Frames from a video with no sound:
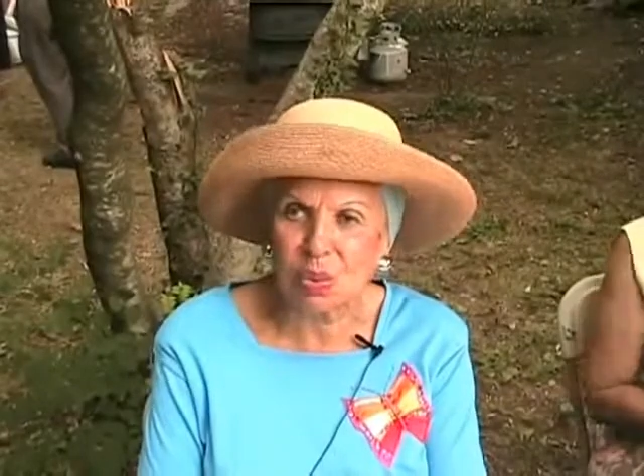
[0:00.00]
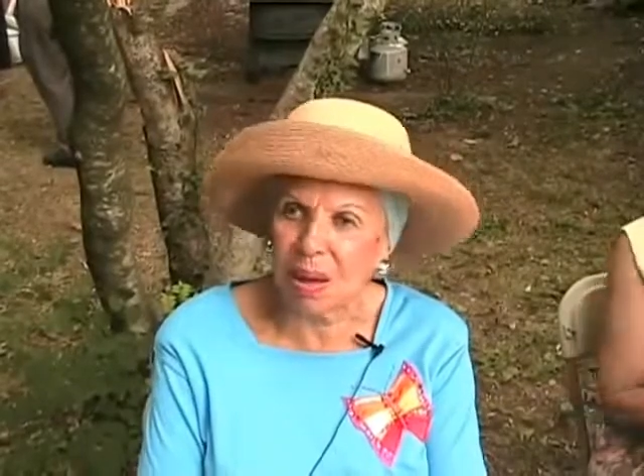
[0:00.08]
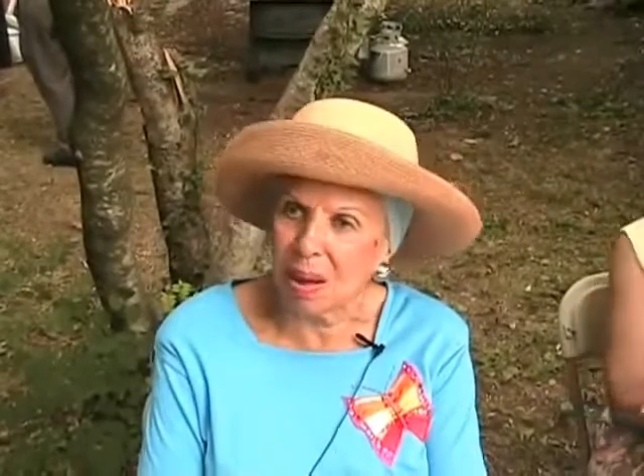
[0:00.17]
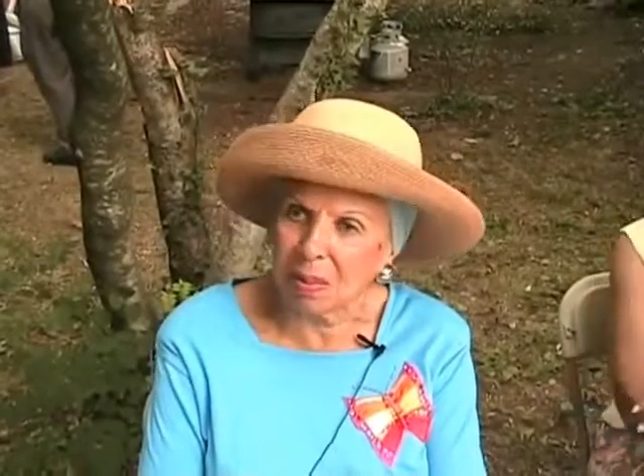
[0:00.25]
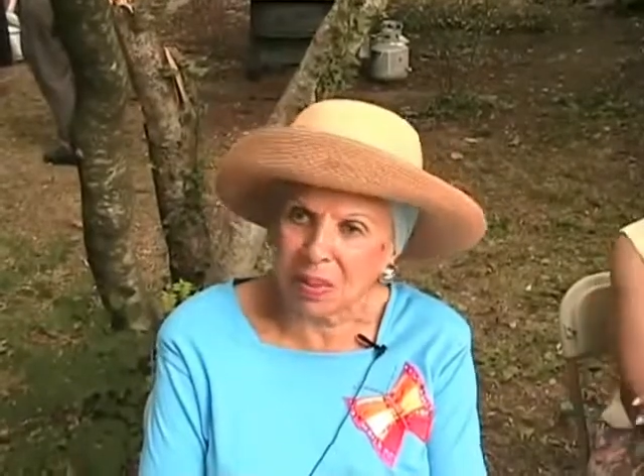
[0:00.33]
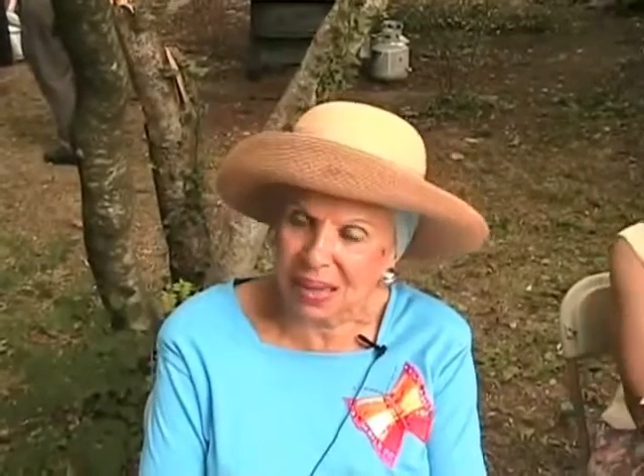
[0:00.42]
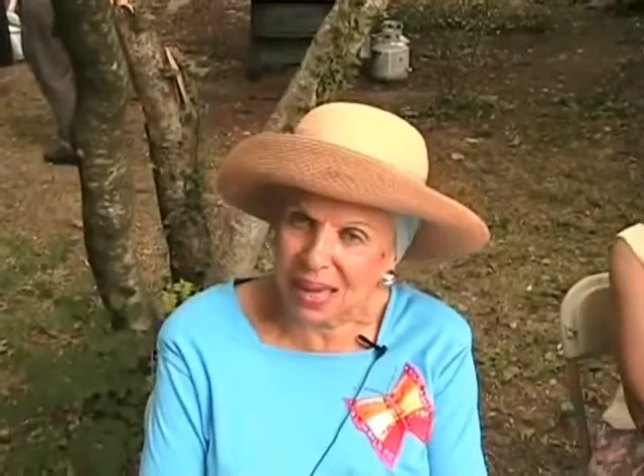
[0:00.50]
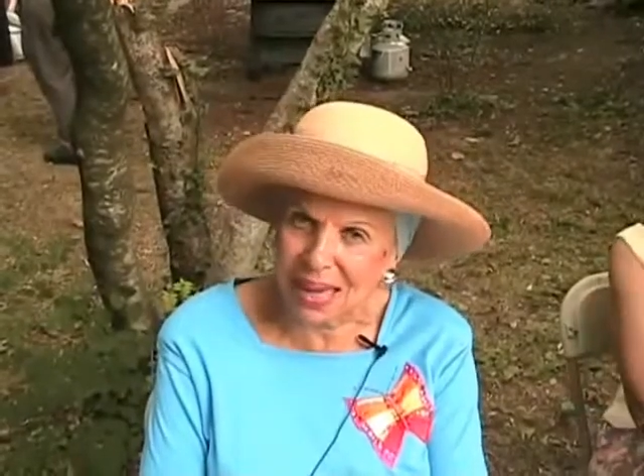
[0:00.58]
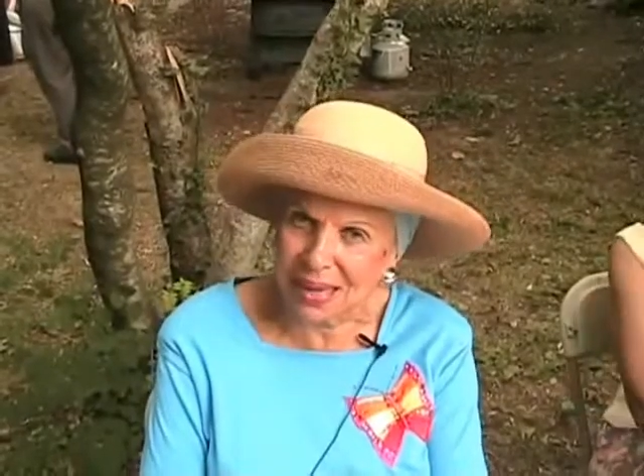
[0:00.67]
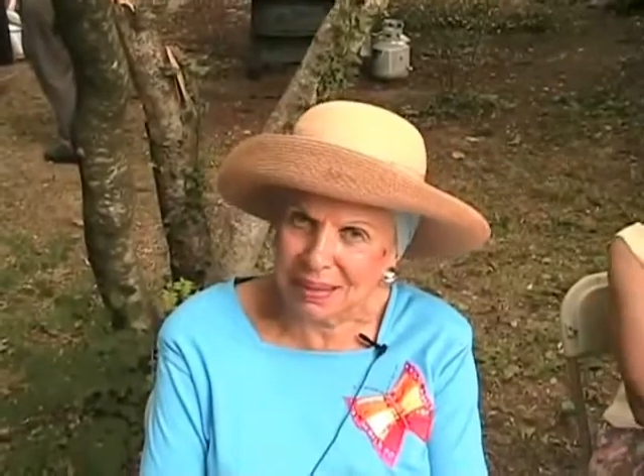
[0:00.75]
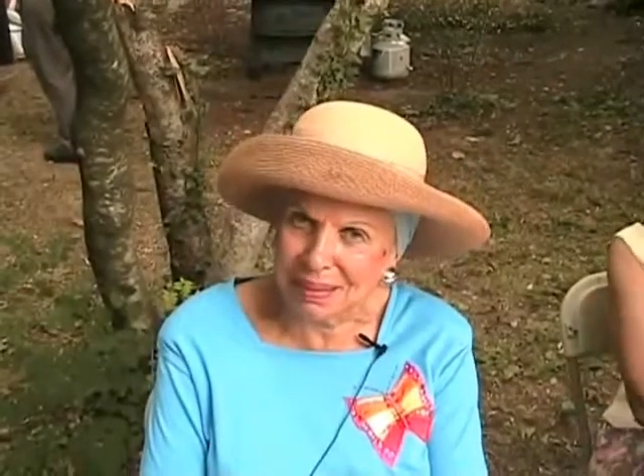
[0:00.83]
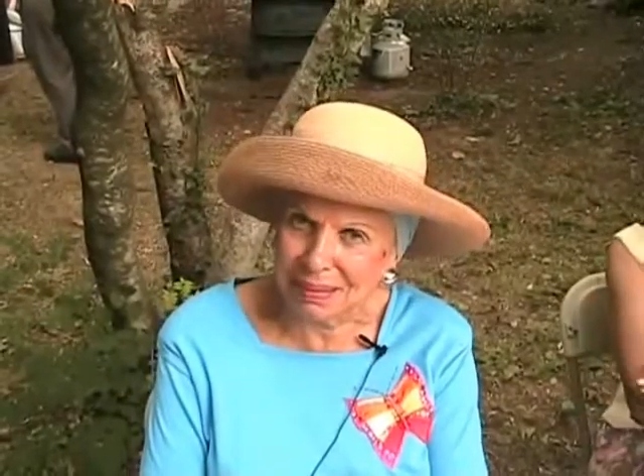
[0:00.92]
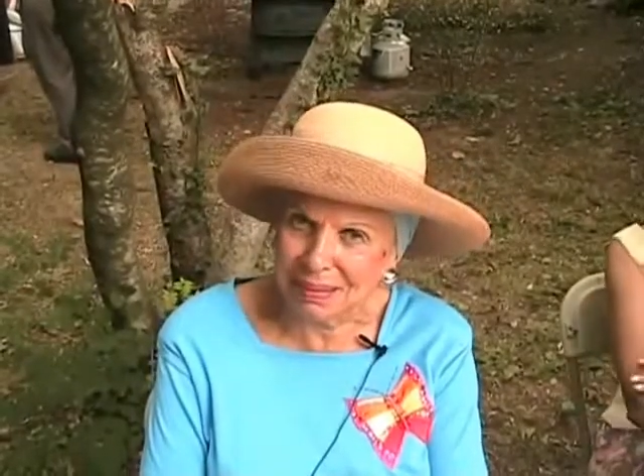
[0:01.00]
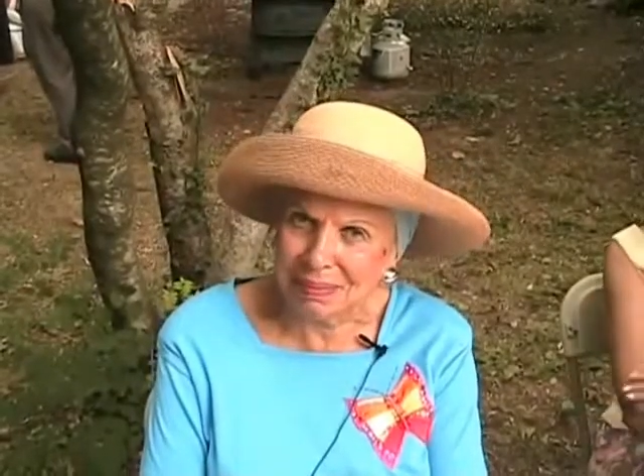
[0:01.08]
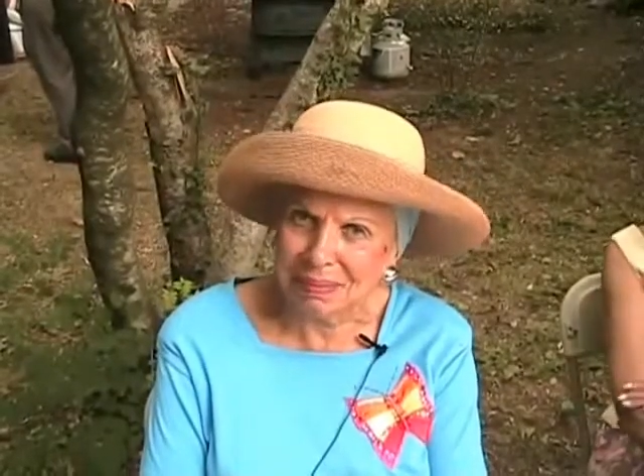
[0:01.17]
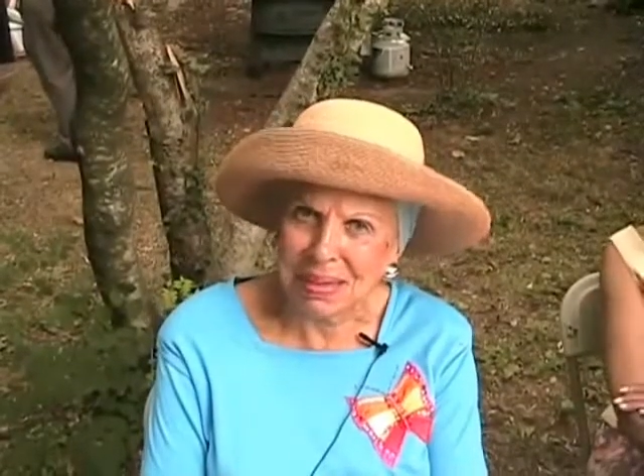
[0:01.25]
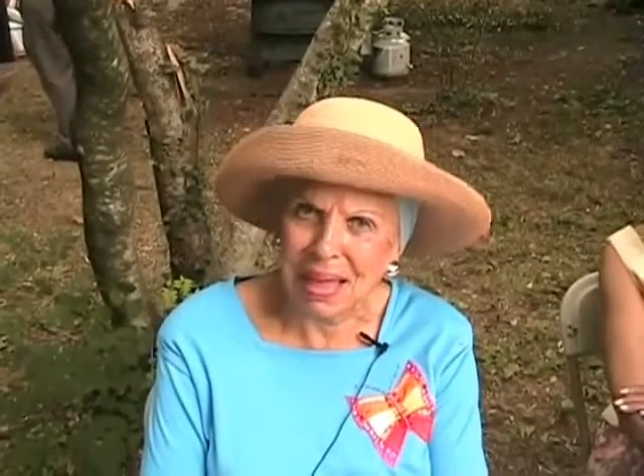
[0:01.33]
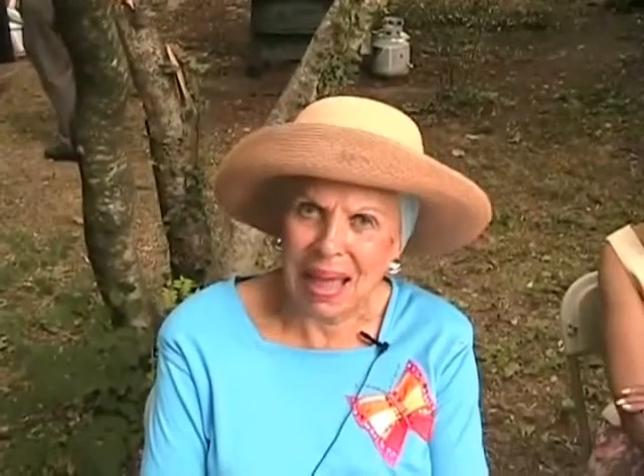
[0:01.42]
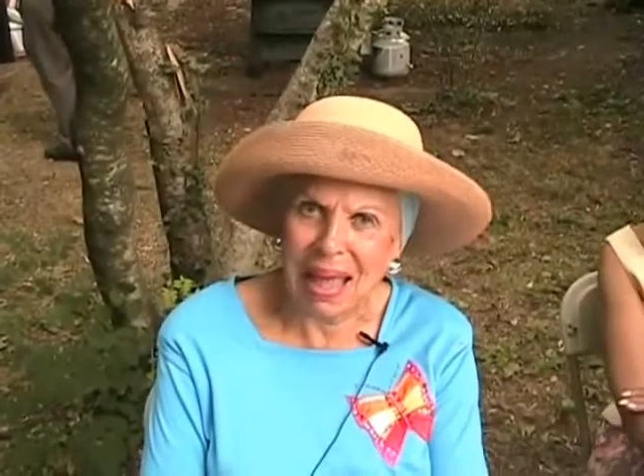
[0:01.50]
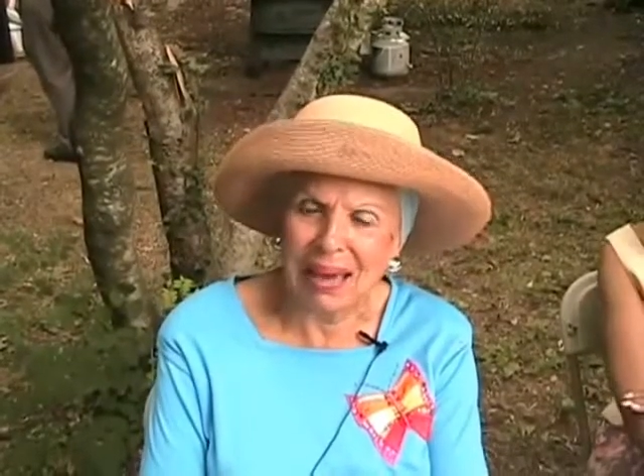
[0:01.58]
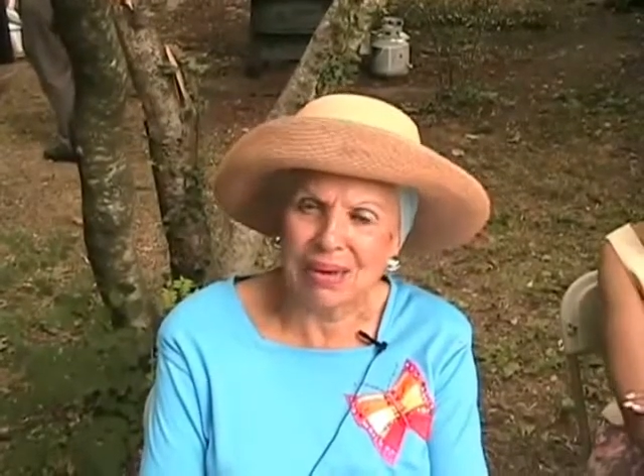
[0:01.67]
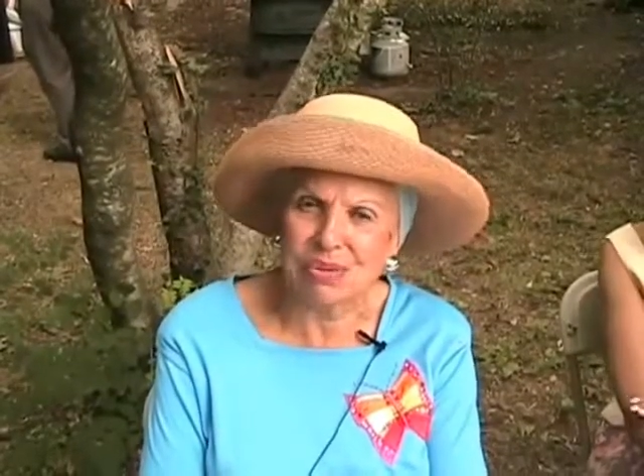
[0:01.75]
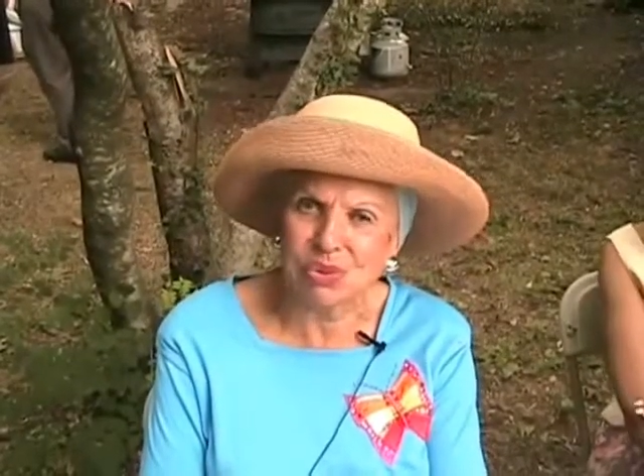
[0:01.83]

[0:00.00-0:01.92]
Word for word: come again and